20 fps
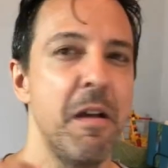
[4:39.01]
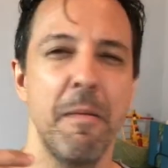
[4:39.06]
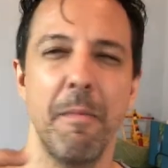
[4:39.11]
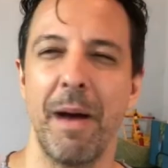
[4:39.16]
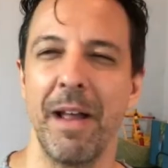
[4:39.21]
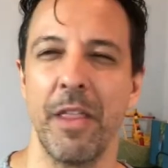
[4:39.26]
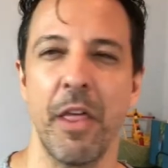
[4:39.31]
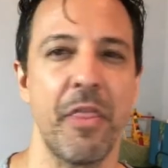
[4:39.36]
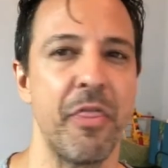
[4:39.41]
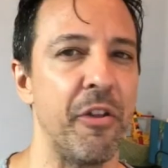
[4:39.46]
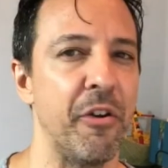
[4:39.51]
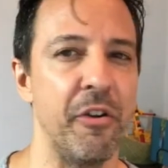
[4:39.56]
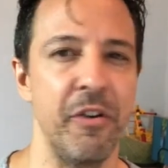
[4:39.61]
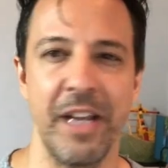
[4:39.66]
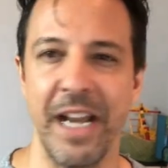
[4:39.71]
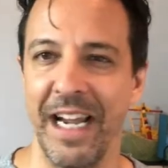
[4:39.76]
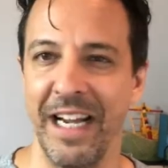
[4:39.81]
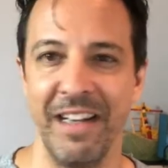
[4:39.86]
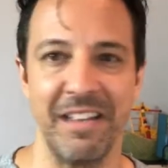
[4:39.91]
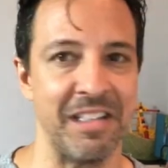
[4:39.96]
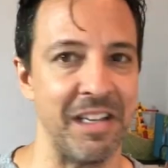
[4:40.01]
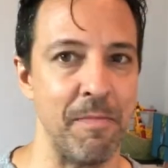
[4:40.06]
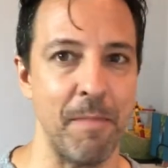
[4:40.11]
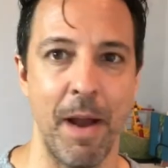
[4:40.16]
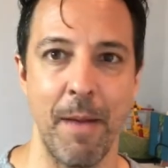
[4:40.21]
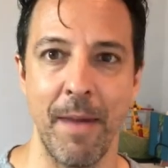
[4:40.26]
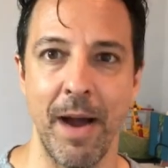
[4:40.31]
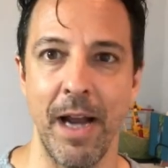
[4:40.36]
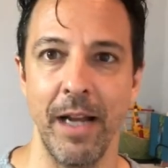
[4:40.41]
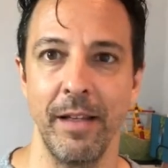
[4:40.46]
By the third day, it's in
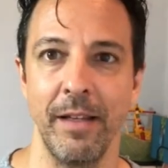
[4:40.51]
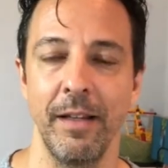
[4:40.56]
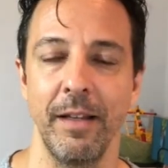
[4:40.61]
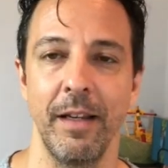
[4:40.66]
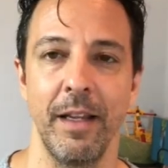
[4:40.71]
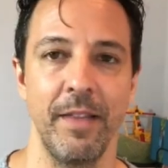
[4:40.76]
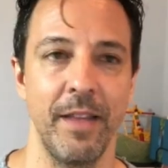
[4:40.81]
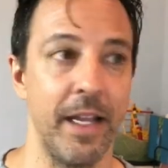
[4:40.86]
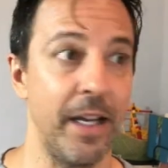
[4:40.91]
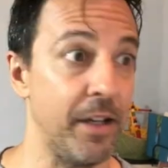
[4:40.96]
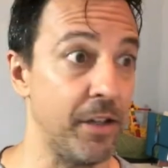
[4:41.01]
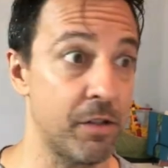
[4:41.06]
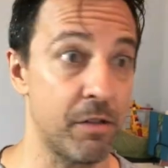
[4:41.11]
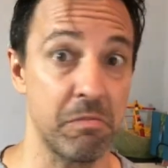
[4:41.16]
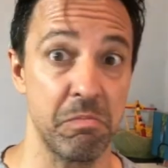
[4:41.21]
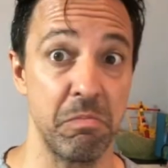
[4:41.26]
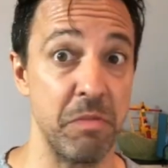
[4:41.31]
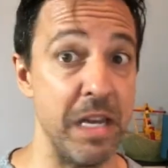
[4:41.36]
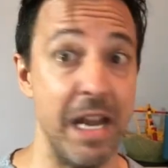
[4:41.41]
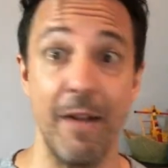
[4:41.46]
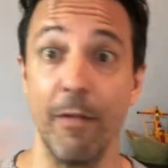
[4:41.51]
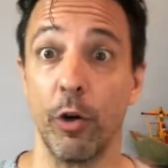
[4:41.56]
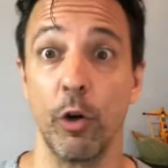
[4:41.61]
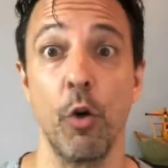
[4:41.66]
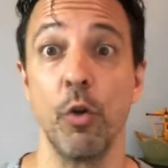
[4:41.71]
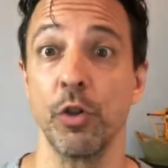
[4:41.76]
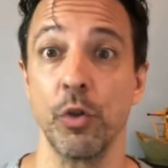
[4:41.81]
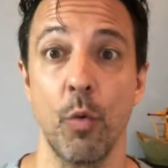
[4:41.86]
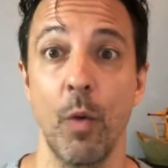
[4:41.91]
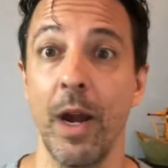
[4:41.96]
my mind. And then it's never
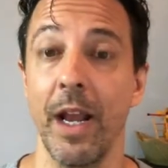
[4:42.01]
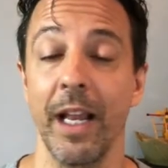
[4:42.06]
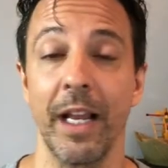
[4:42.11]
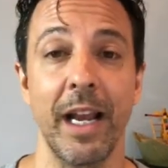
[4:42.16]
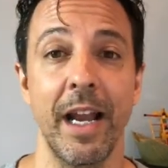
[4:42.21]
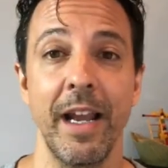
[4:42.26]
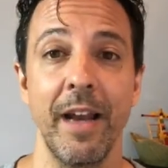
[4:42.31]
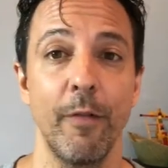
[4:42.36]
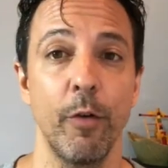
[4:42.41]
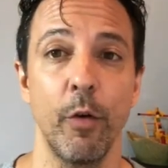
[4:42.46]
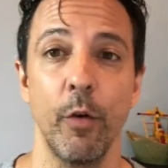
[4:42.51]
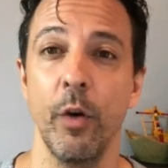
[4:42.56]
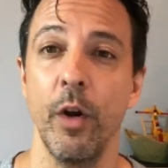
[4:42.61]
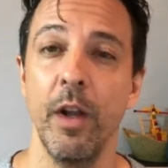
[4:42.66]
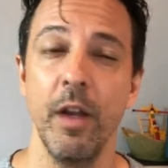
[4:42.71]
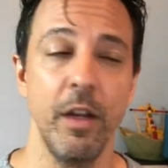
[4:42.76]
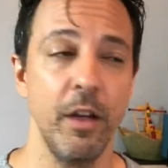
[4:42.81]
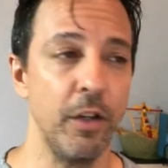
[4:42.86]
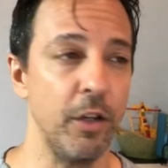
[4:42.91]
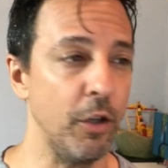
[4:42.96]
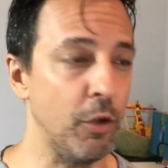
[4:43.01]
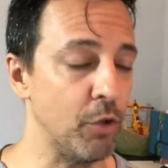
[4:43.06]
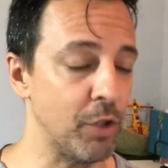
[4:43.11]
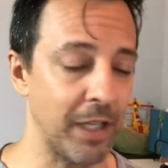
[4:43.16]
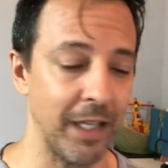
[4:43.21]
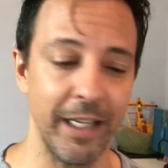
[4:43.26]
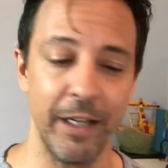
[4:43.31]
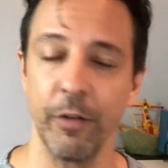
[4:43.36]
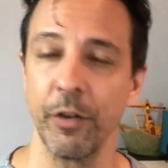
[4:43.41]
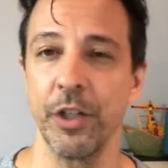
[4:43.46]
goes away. Like I never use
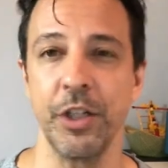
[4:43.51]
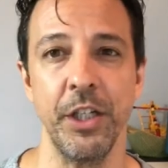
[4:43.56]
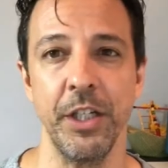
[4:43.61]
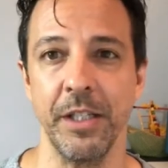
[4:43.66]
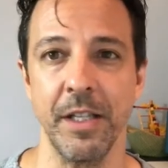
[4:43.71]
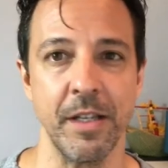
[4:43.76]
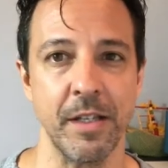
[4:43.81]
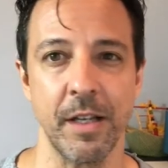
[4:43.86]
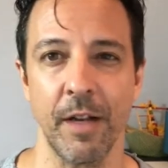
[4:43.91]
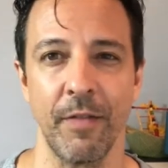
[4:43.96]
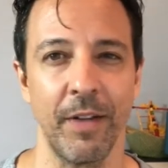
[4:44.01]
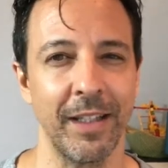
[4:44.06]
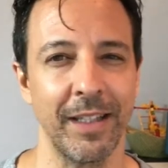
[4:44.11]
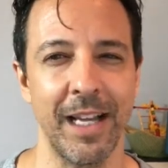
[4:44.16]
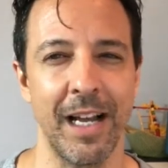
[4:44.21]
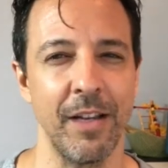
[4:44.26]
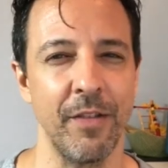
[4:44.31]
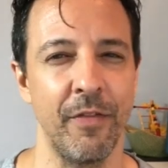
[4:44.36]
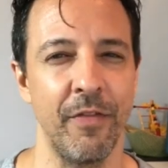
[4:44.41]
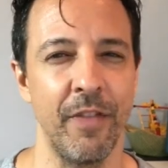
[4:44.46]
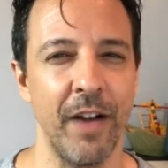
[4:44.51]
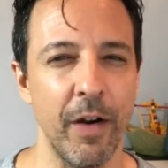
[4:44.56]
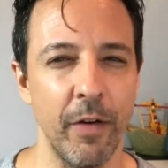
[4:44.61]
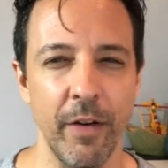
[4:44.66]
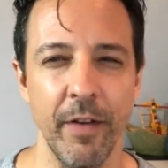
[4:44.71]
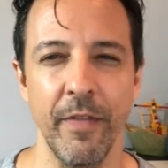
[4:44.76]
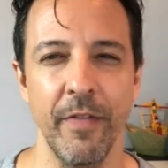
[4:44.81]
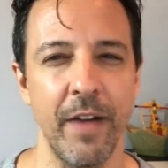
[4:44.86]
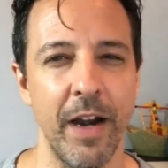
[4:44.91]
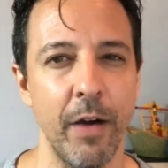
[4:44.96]
lyric sheets and stuff like that,
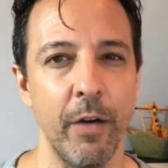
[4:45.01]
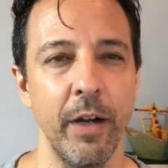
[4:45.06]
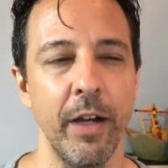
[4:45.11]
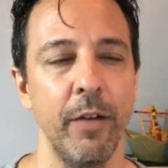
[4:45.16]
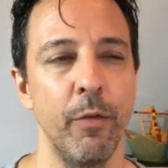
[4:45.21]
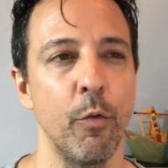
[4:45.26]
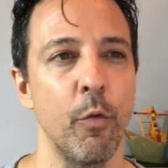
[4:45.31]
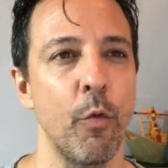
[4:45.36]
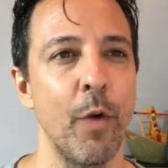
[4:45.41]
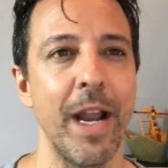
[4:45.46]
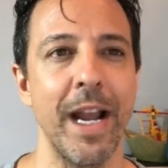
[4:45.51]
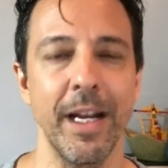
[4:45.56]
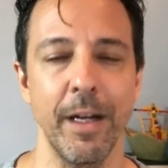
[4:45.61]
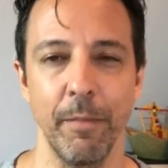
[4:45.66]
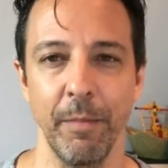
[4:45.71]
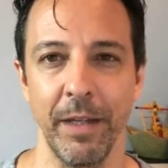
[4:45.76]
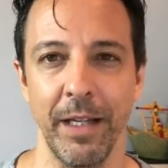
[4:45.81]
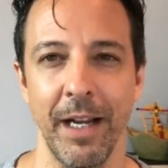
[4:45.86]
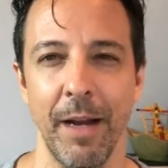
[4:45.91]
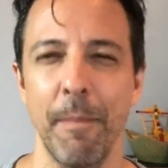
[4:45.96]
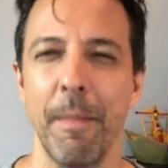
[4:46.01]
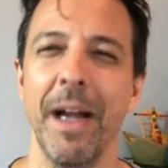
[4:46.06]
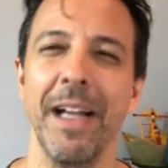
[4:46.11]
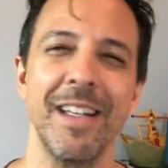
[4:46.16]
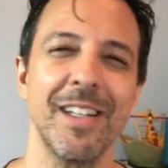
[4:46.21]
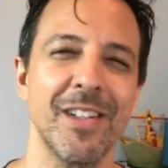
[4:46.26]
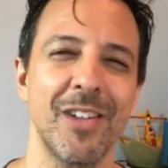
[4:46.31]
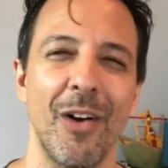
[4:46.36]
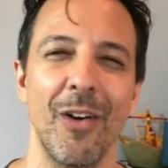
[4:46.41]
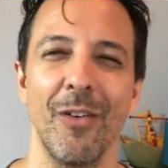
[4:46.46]
very, very randomly. I might
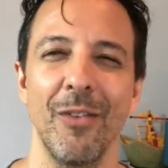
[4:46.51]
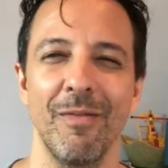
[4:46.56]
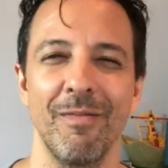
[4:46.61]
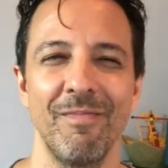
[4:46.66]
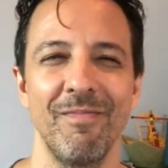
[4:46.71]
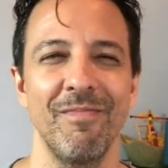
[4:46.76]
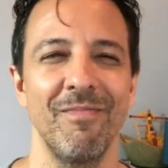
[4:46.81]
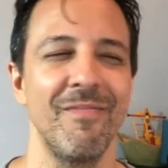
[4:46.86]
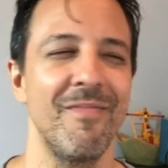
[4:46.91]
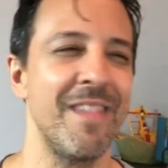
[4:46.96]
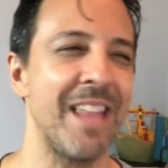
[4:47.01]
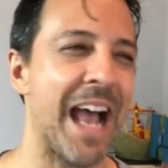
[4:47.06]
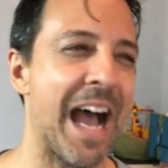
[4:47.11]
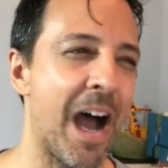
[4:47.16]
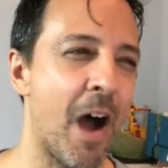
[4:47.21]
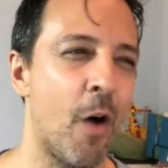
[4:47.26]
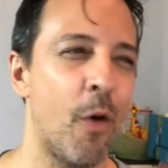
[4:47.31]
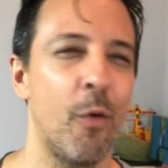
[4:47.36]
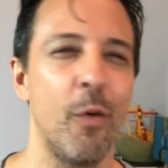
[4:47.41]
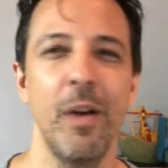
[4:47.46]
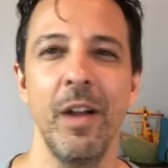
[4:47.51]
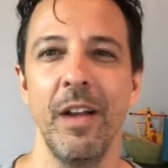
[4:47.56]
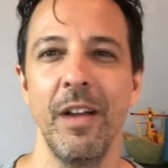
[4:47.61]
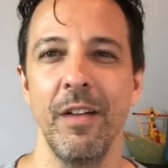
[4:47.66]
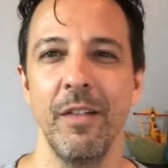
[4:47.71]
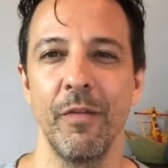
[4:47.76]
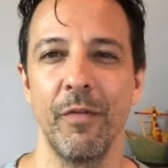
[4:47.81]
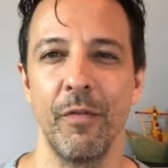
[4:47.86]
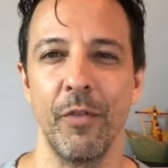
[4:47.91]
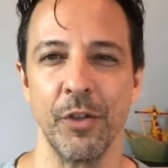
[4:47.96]
start now
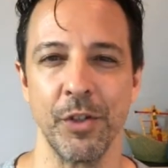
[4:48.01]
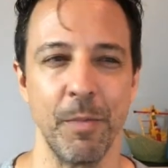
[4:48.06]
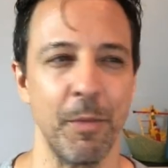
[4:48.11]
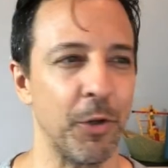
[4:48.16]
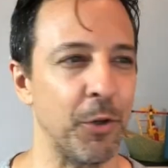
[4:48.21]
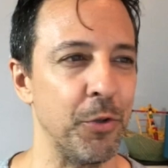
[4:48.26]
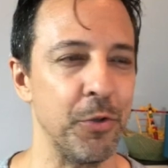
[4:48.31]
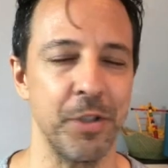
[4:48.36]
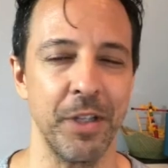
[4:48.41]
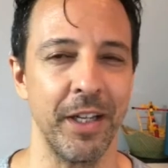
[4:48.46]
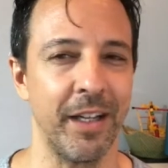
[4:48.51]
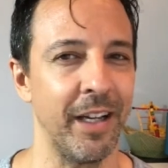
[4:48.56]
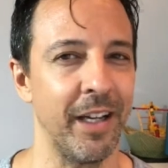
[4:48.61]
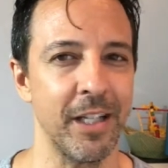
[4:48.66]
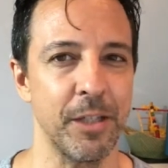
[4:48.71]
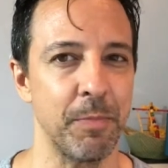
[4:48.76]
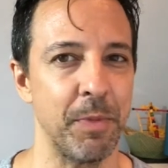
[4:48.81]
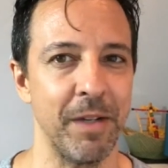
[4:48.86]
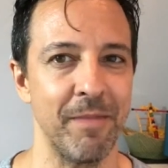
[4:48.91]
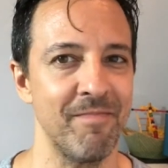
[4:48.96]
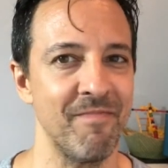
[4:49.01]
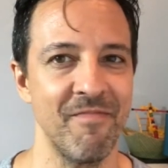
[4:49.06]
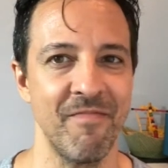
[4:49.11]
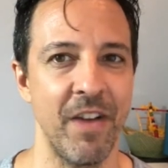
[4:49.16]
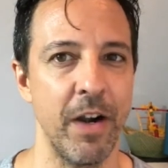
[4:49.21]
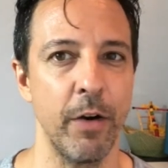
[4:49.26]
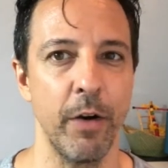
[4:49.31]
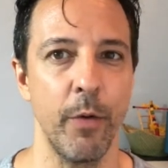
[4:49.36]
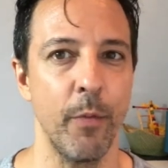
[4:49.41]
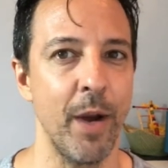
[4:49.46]
for some acoustic gigs, but
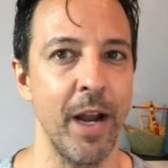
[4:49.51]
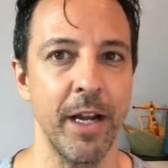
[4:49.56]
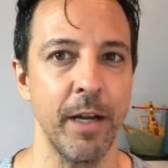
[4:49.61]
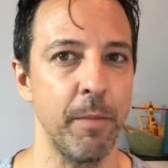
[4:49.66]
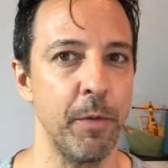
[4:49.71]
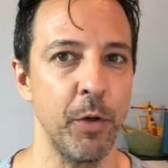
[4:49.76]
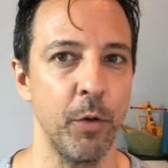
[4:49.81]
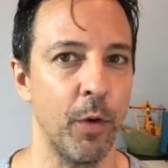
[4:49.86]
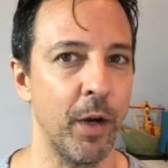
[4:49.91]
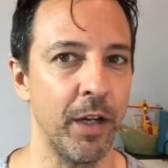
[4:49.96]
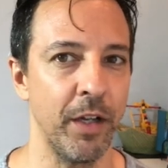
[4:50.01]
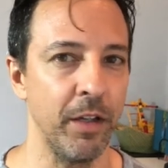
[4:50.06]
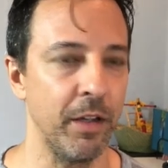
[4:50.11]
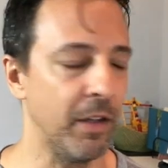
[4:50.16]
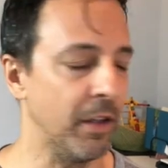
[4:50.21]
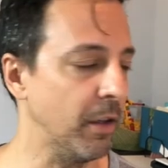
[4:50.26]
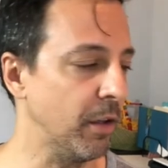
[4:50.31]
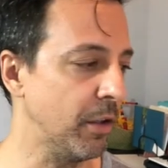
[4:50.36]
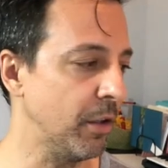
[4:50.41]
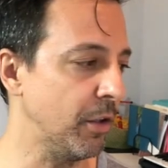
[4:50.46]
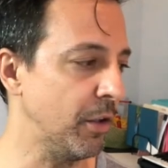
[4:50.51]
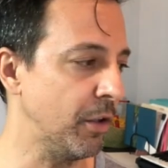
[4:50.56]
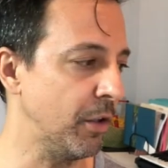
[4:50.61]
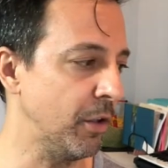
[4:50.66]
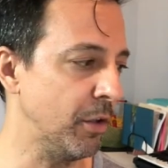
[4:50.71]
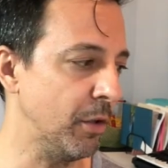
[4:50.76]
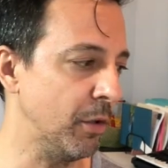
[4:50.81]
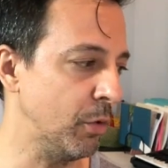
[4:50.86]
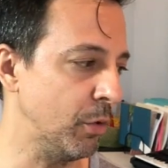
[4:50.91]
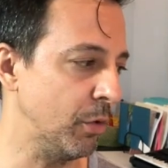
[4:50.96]
very random do I
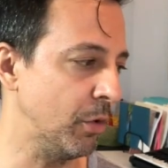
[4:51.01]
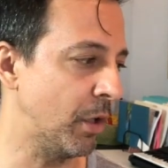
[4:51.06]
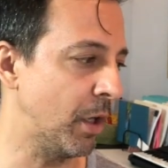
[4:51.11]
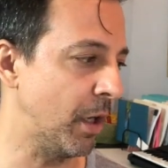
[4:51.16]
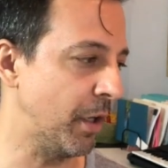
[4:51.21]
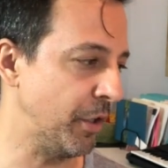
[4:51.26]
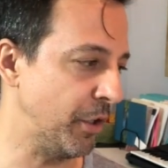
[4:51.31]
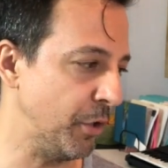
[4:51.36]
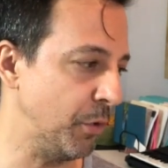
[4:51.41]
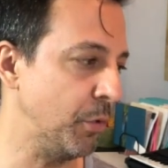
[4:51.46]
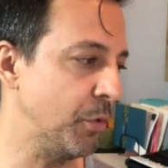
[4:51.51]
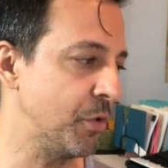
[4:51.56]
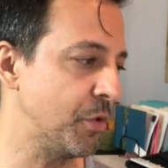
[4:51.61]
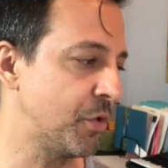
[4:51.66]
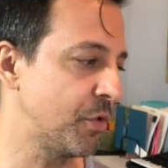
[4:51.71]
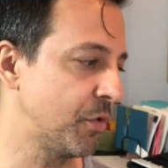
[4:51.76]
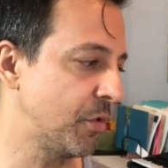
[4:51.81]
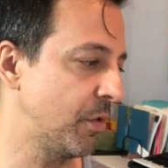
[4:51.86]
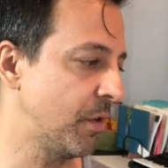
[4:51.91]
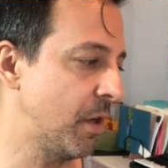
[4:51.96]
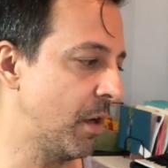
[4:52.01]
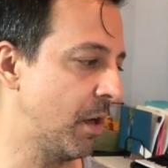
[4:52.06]
use